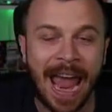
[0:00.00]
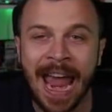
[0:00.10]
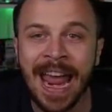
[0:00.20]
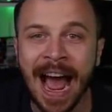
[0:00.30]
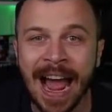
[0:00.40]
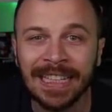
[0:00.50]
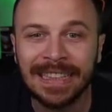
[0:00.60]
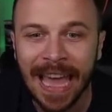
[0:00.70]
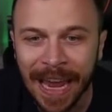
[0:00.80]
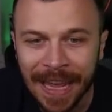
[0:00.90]
AI
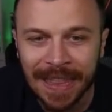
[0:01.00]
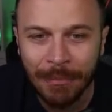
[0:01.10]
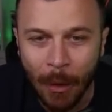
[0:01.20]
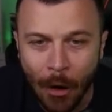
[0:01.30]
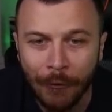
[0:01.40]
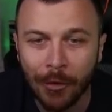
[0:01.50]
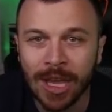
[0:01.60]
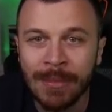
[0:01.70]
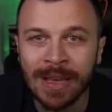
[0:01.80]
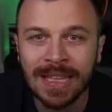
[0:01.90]
taking the ball for
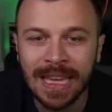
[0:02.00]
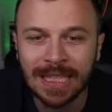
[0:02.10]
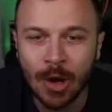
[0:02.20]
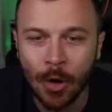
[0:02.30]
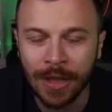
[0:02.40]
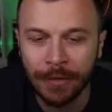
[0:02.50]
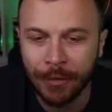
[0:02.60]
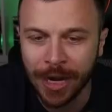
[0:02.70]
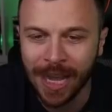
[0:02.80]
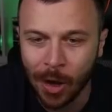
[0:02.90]
him and he's scoring a
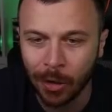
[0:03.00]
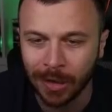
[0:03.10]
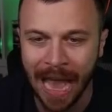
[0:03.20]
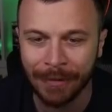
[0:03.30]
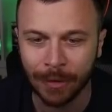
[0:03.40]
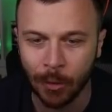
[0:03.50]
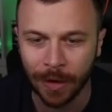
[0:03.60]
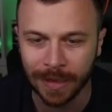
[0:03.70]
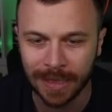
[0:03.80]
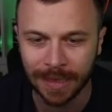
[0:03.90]
free goal
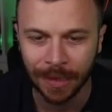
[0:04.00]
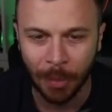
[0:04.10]
afterwards.